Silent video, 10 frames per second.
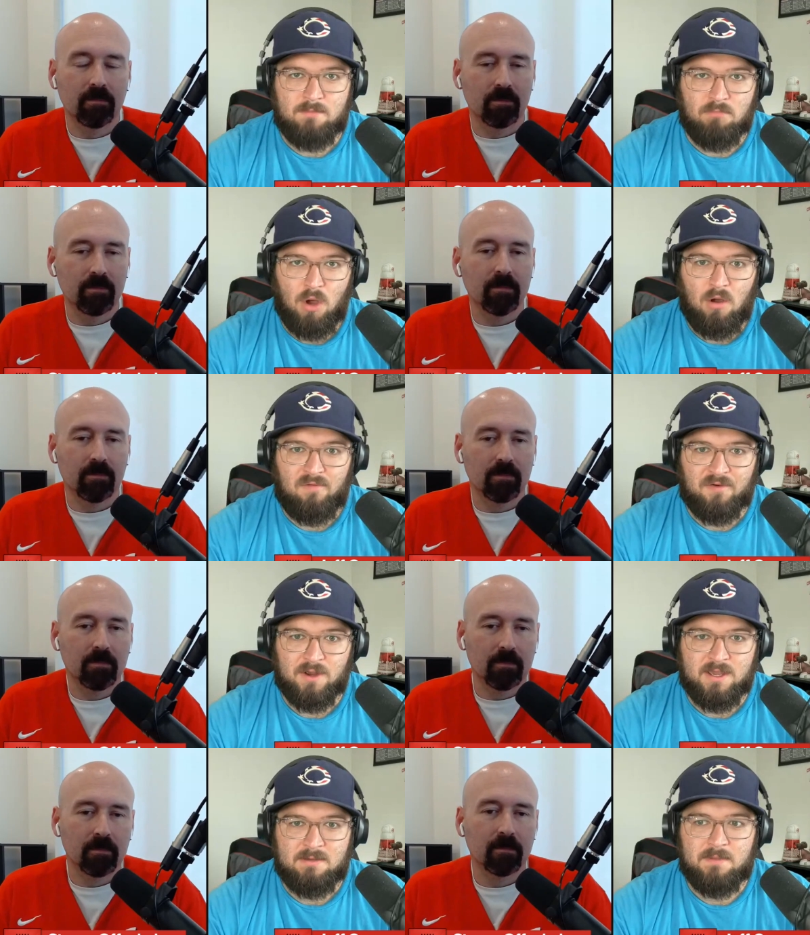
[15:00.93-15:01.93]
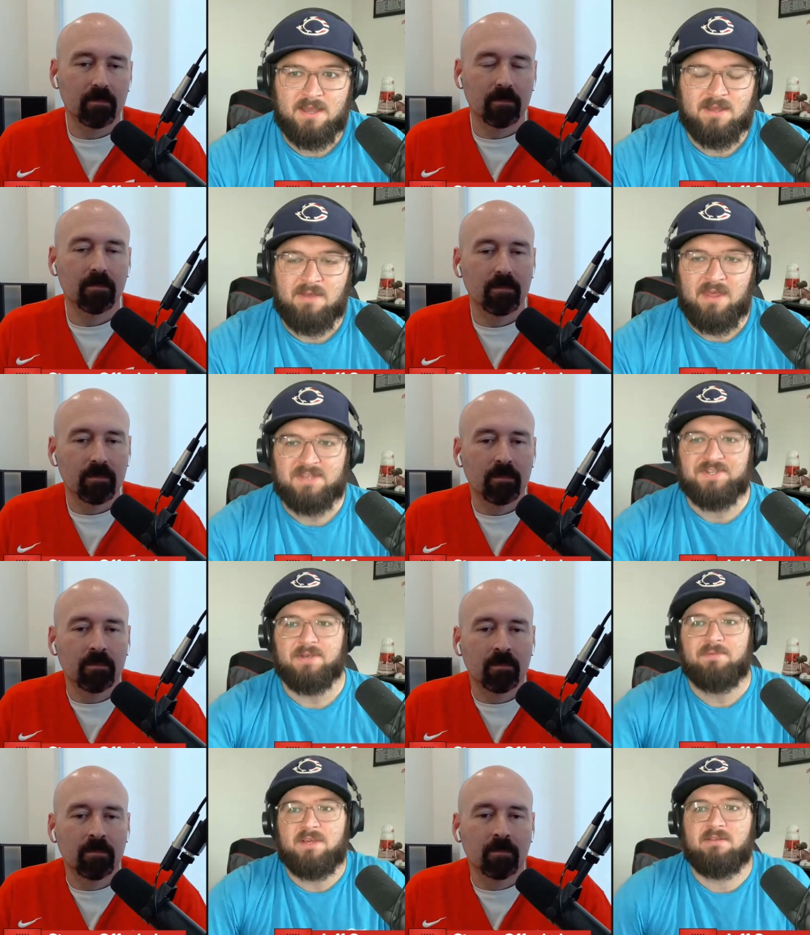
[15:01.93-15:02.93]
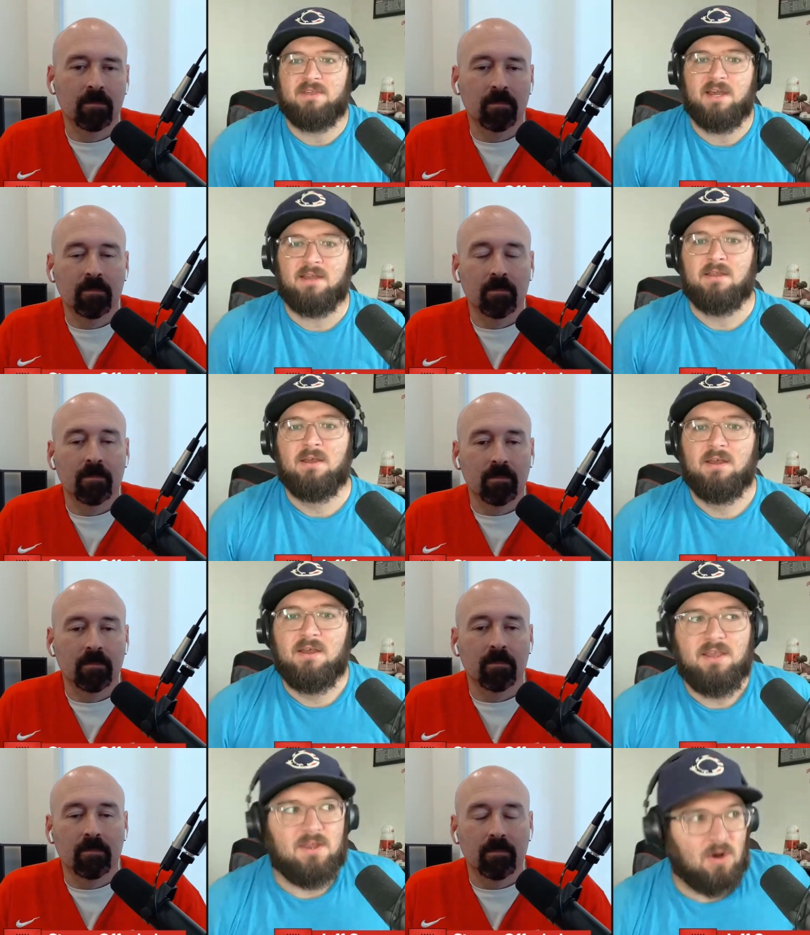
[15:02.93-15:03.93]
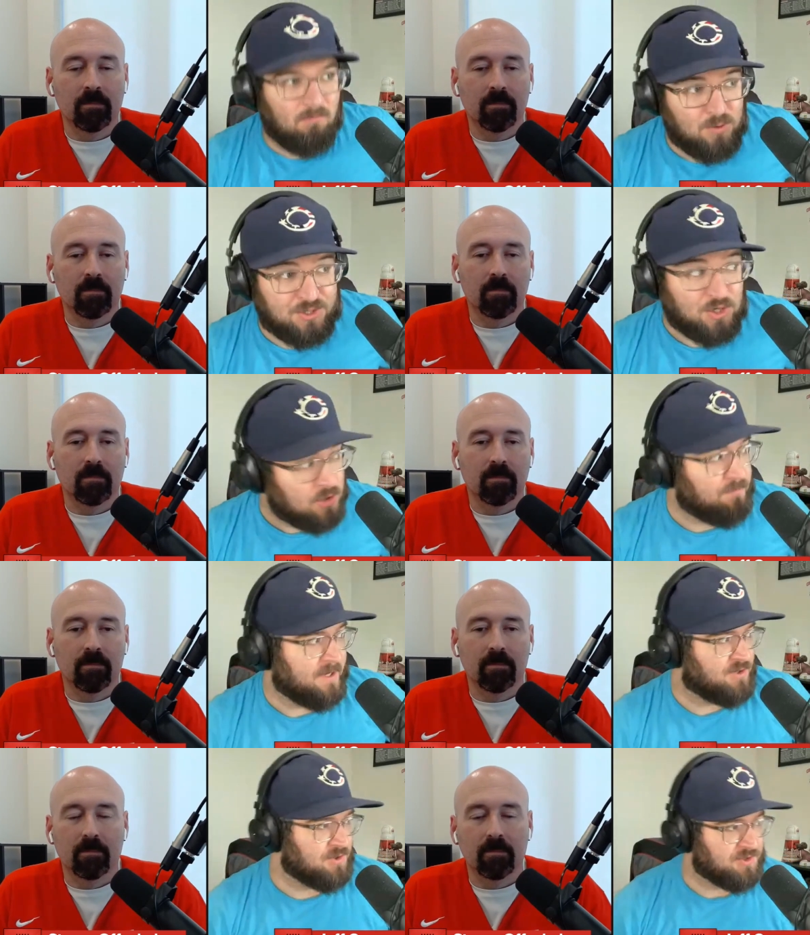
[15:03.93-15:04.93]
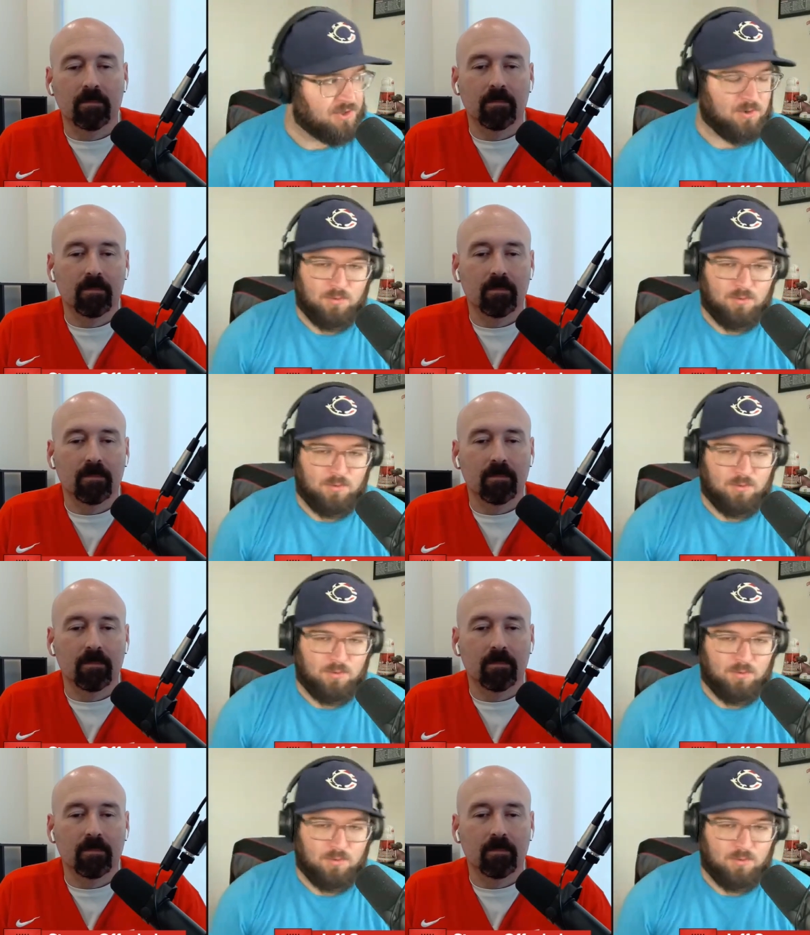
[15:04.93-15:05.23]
Speaker 1: ball for him. And, and that's something that, you know, most good pitchers do.